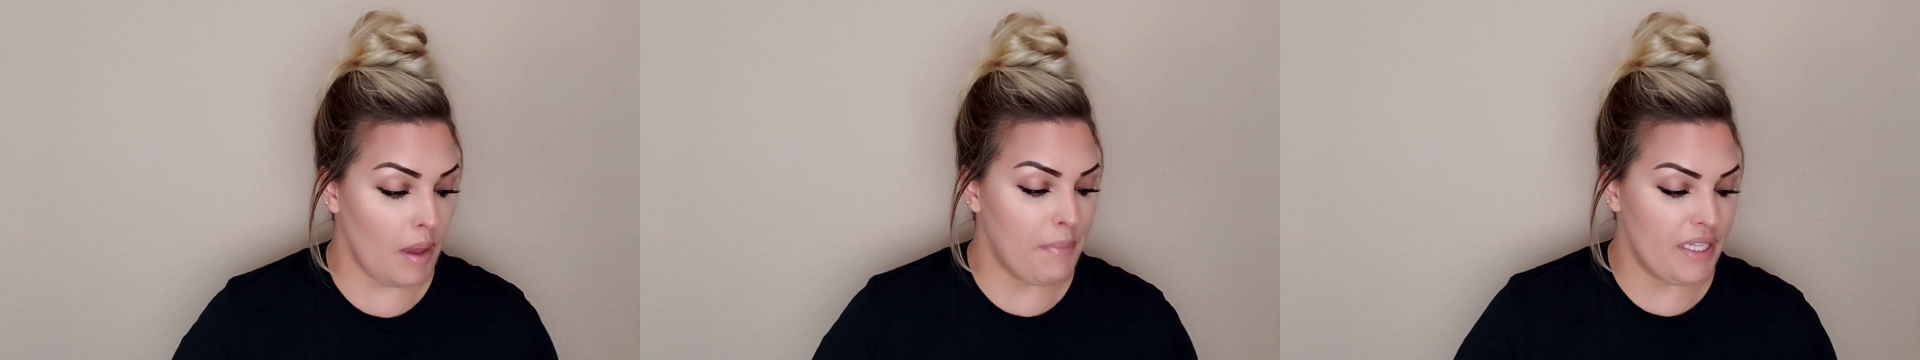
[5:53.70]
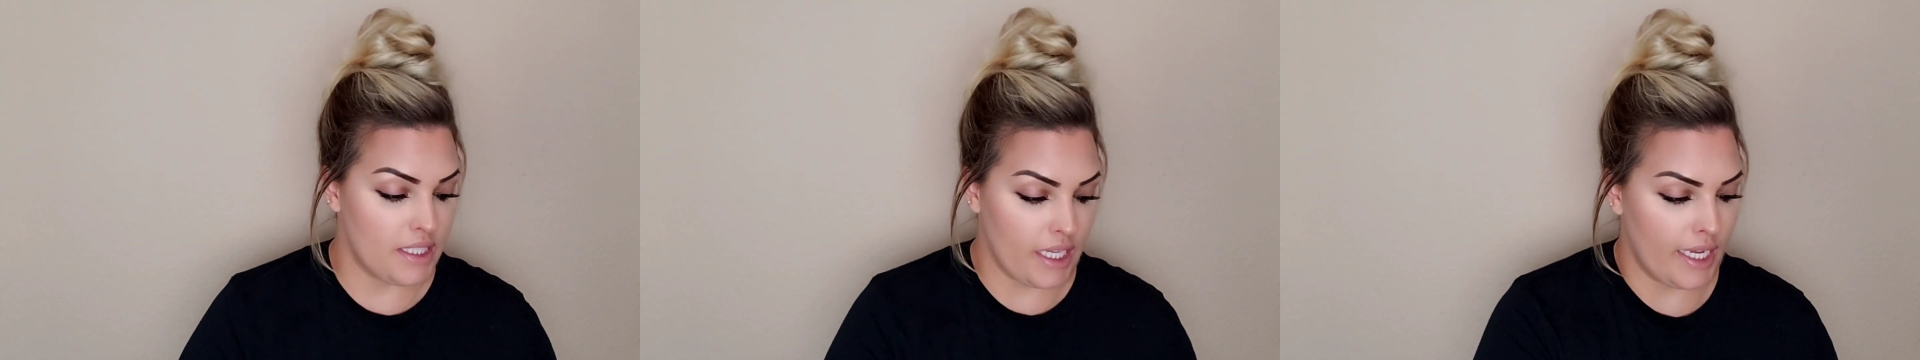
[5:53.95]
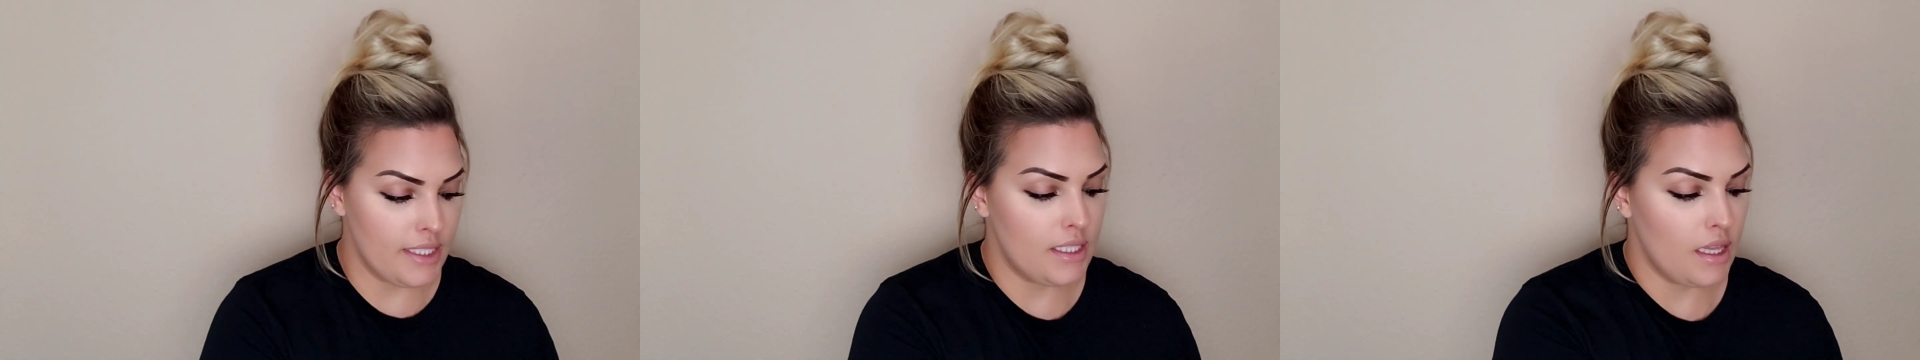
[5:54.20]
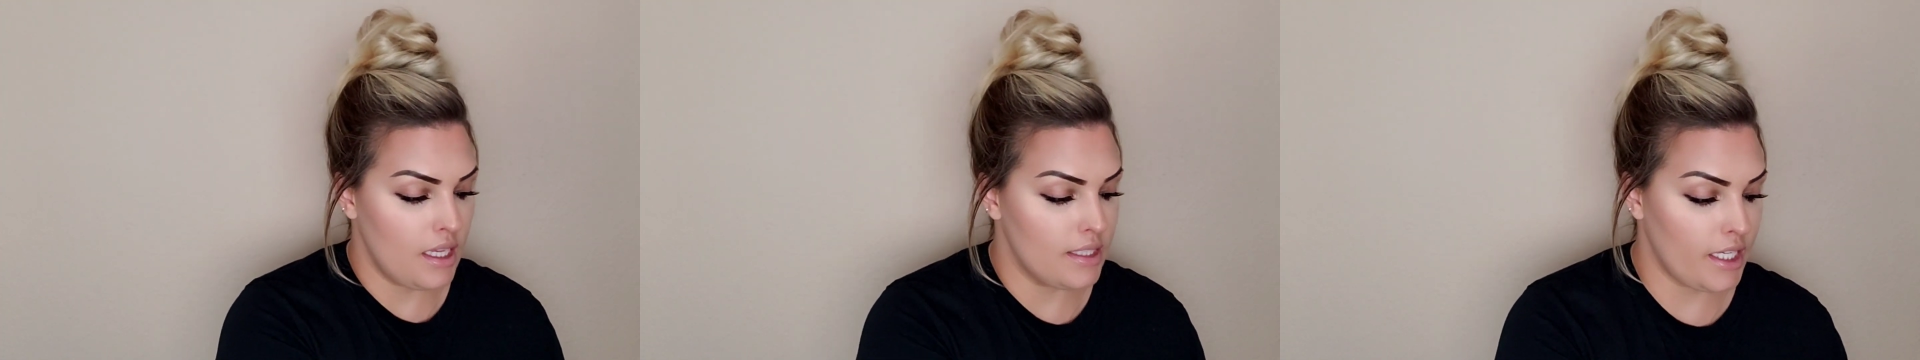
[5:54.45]
besides the
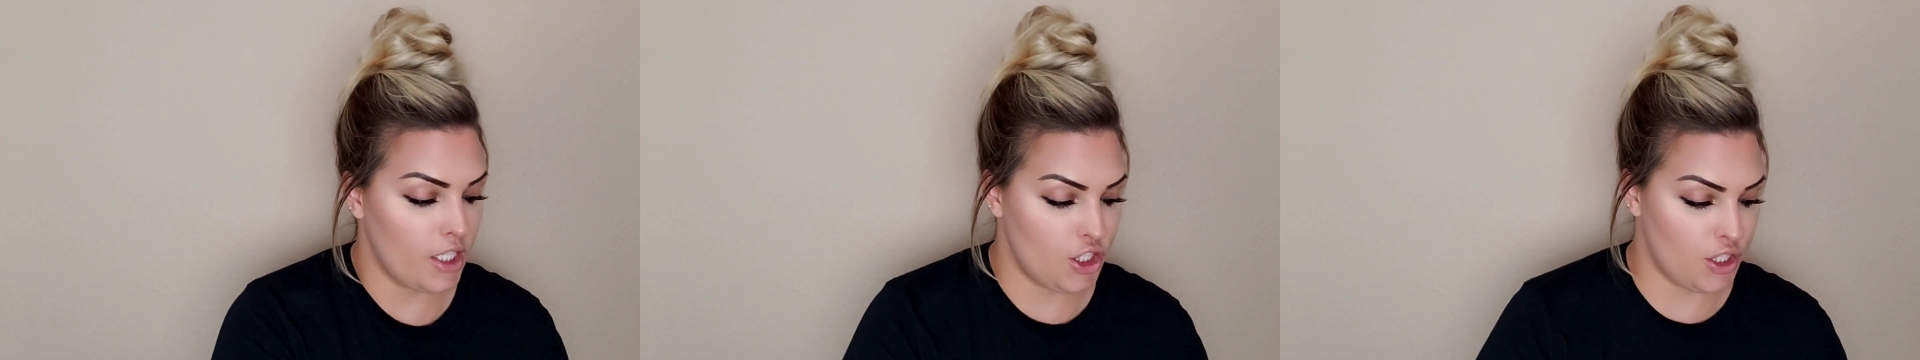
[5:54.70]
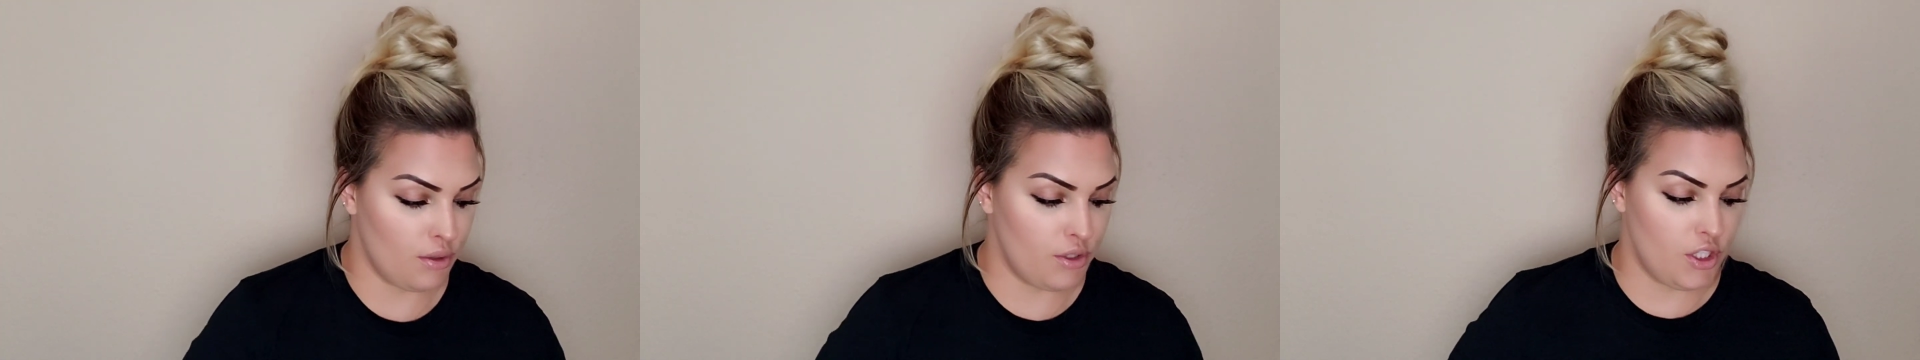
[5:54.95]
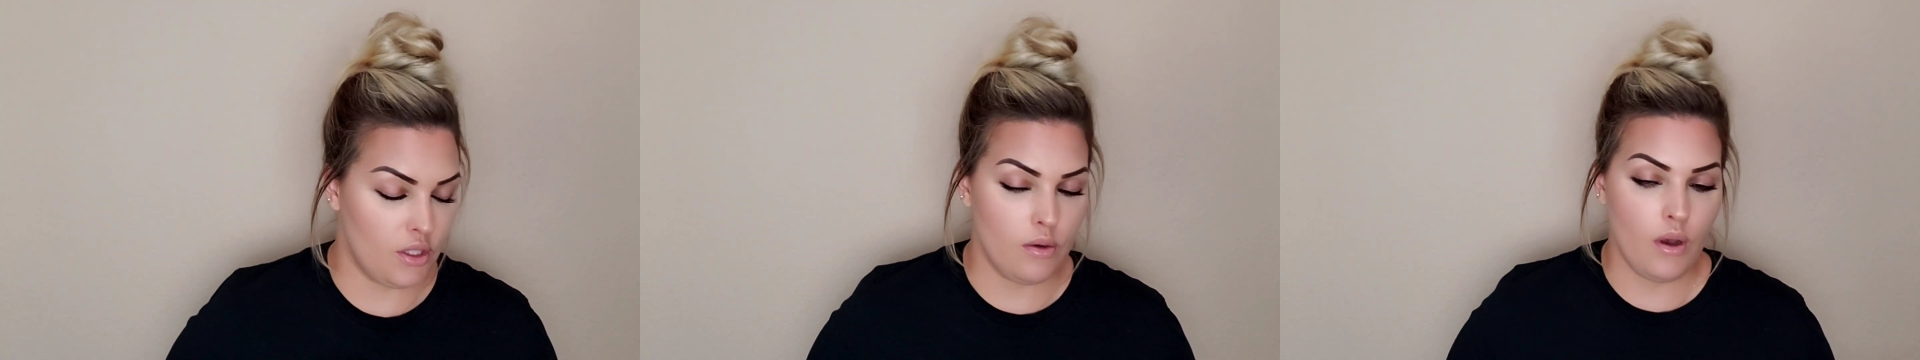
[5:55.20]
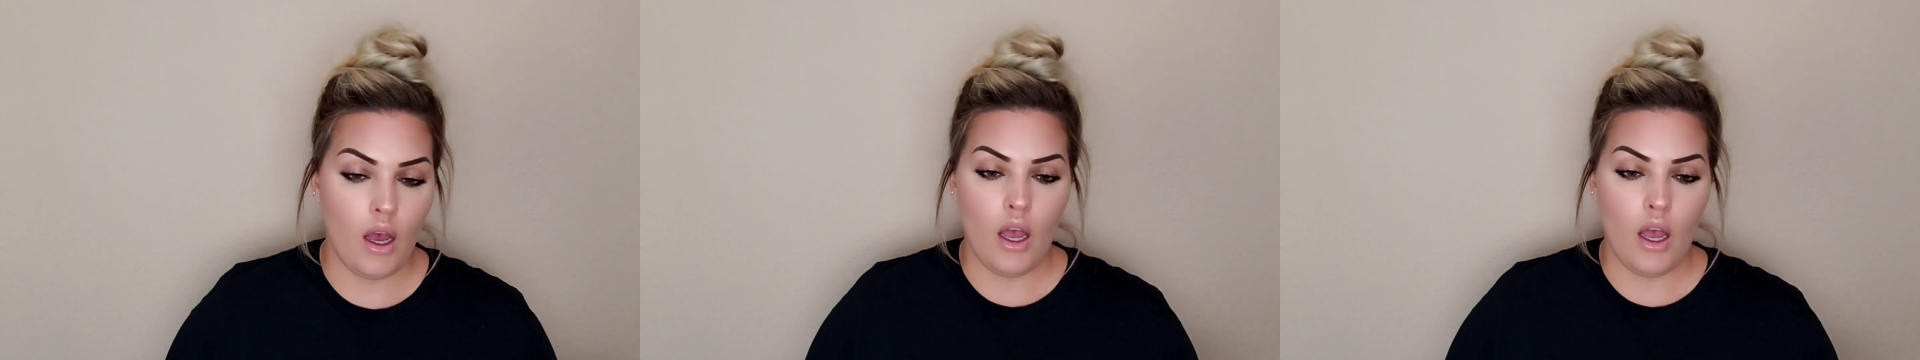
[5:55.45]
things I showed you,